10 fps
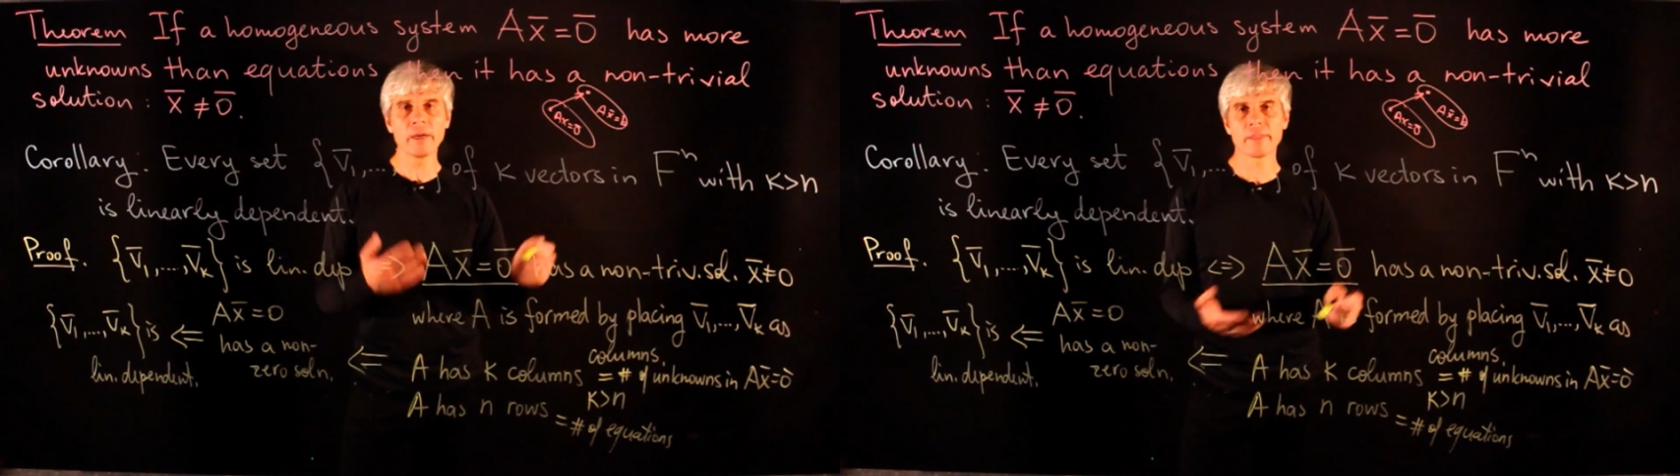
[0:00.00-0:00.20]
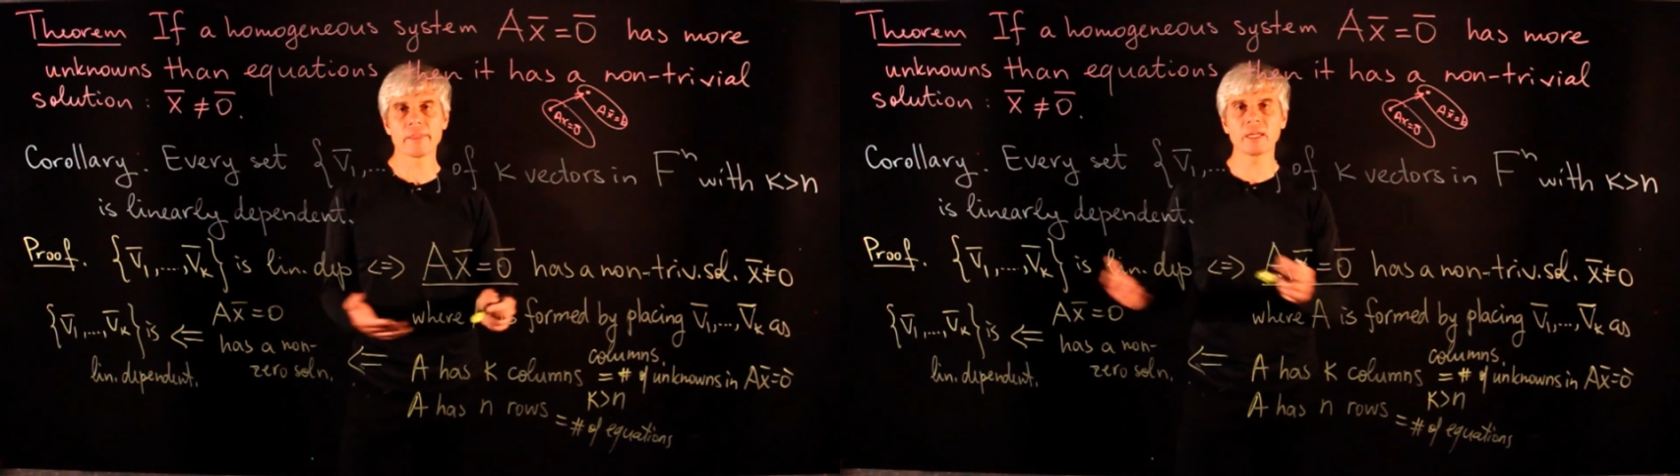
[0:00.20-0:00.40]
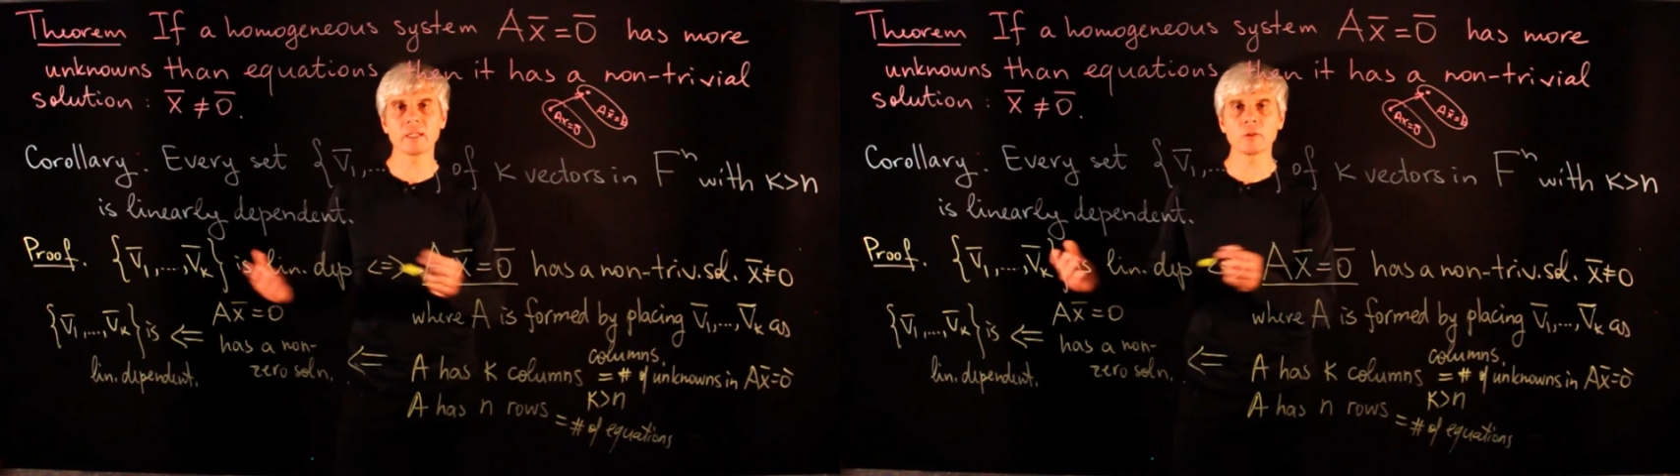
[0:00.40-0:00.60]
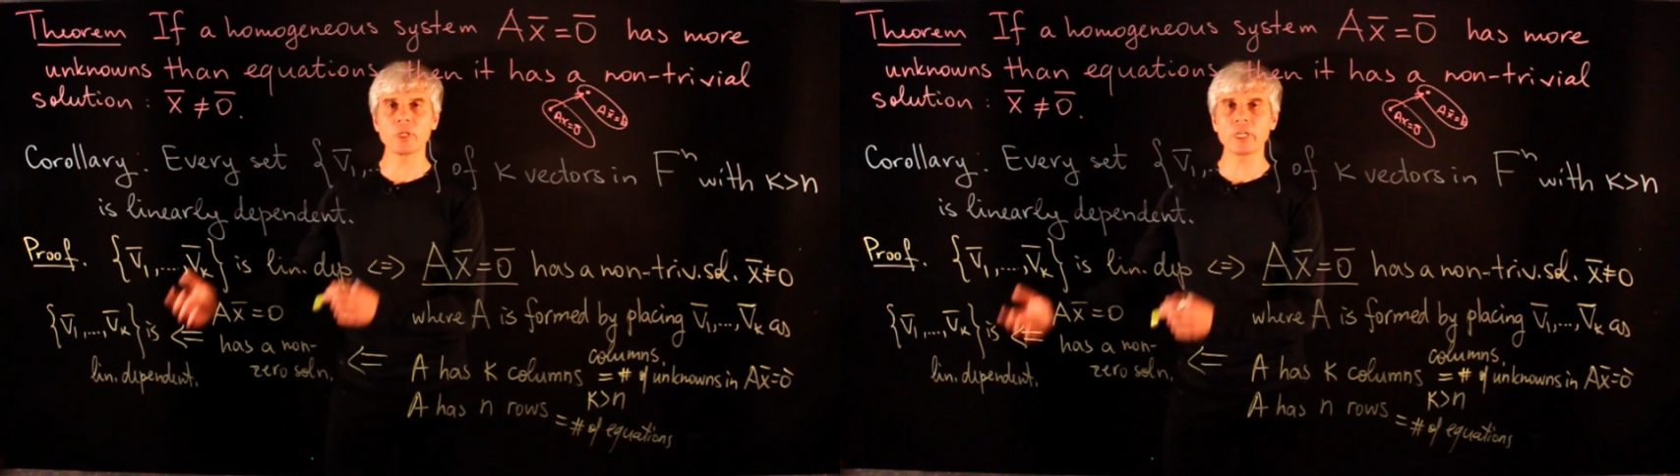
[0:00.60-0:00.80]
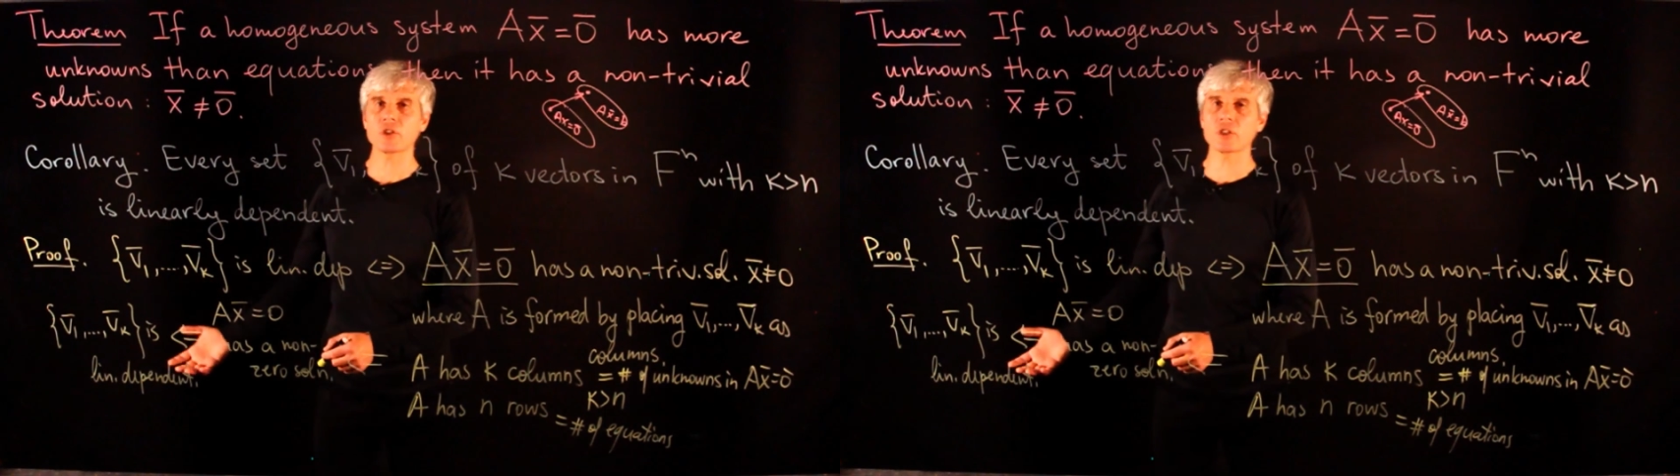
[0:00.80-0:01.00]
the
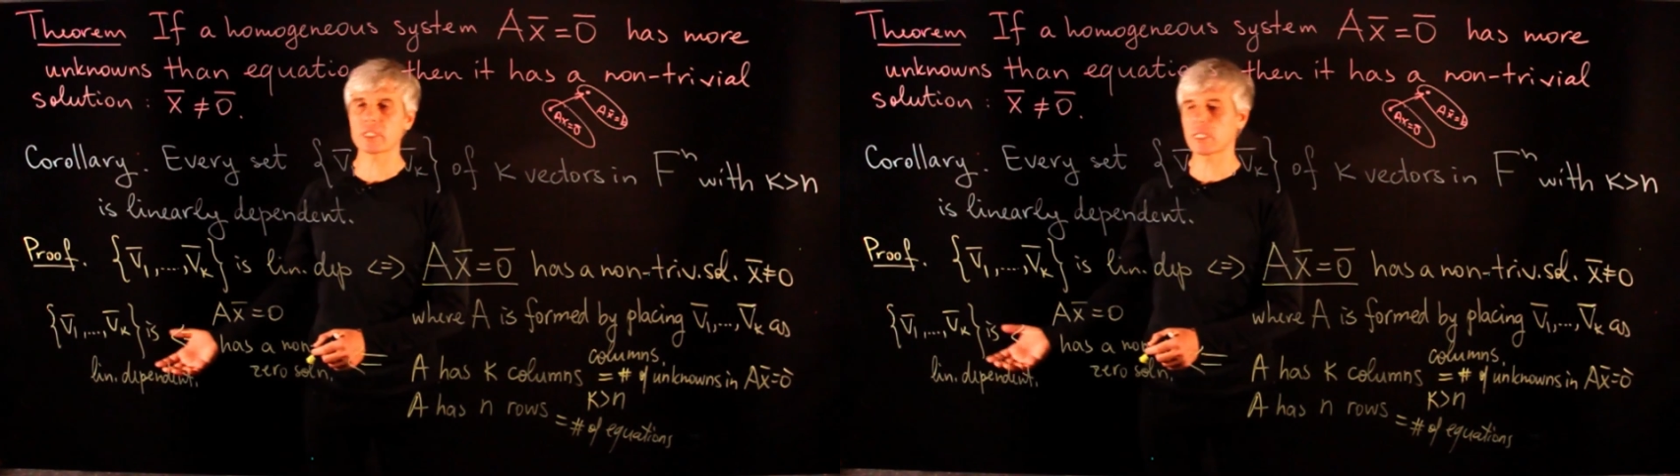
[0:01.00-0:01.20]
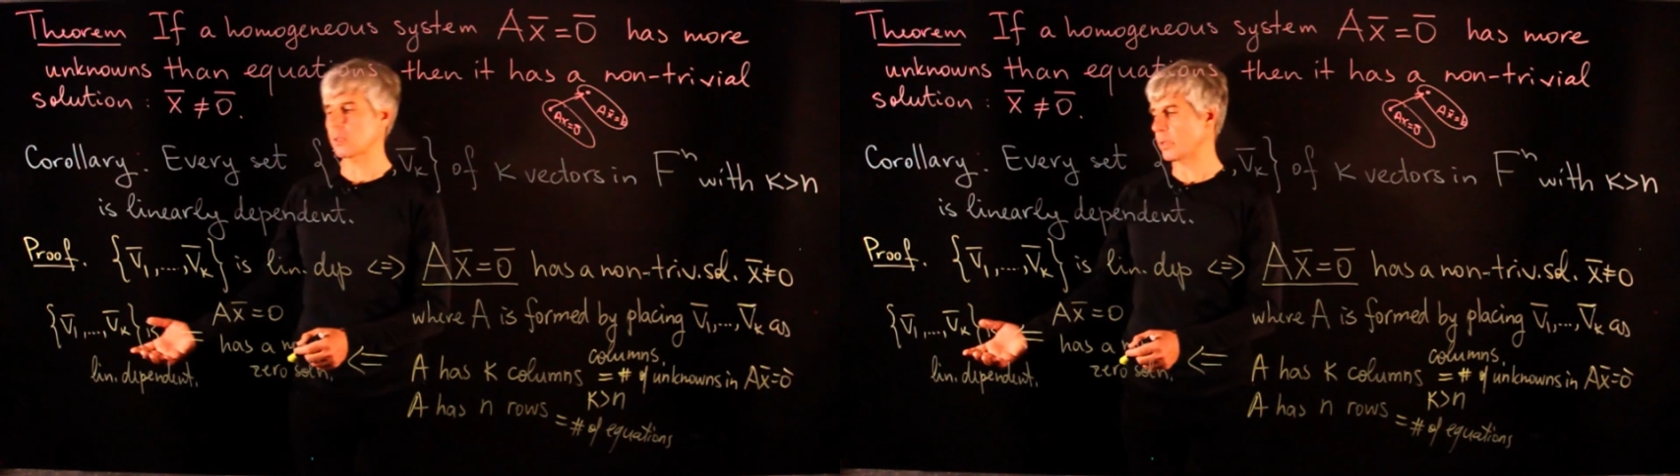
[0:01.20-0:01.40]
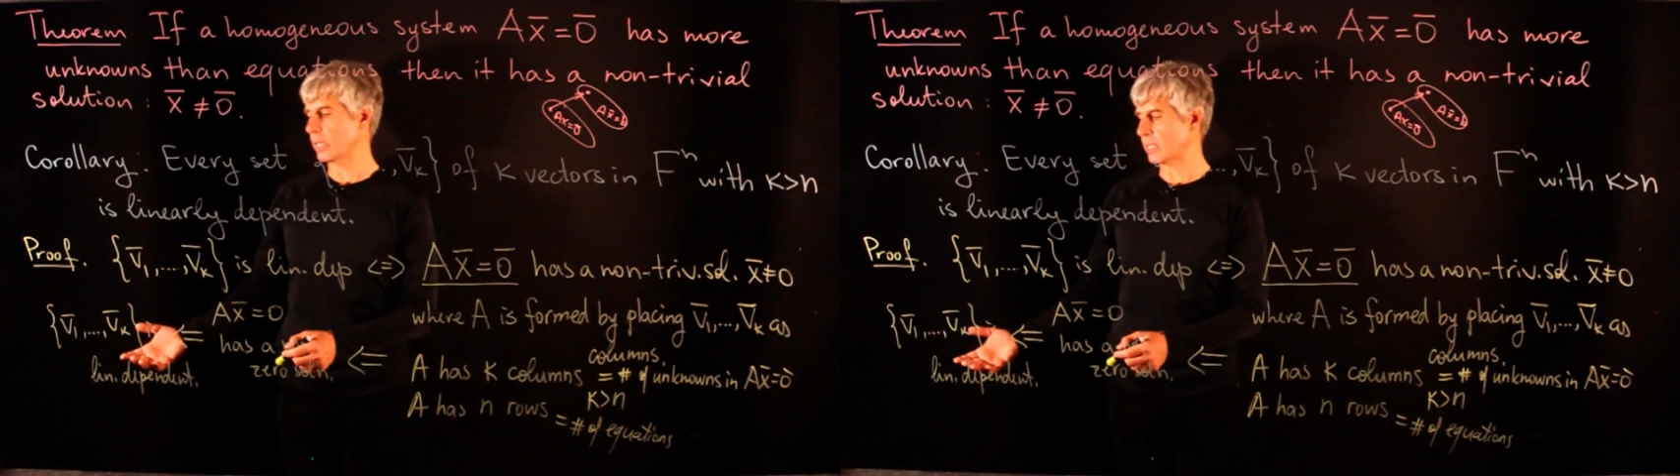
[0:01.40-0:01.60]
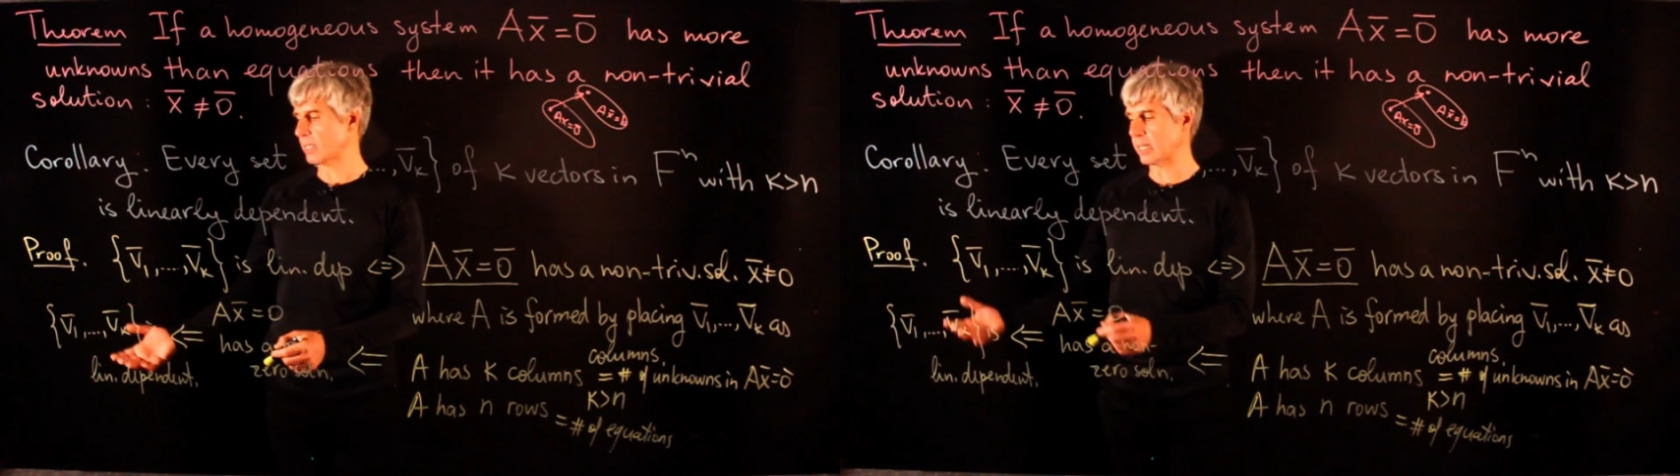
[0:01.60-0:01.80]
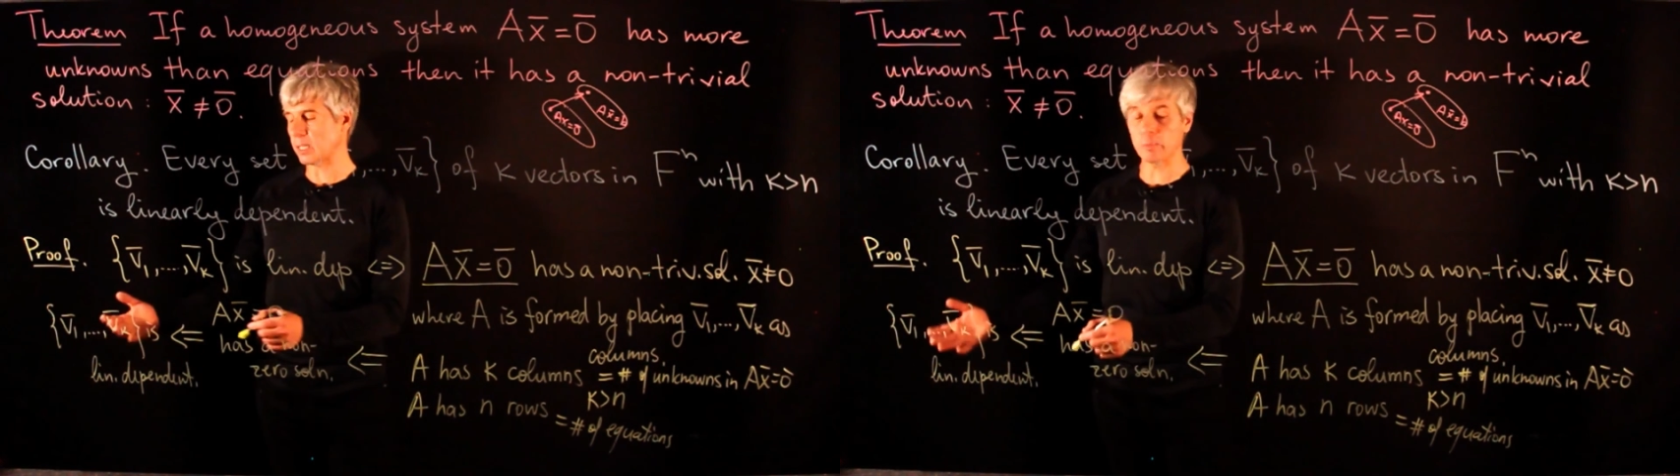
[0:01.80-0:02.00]
calculations that we said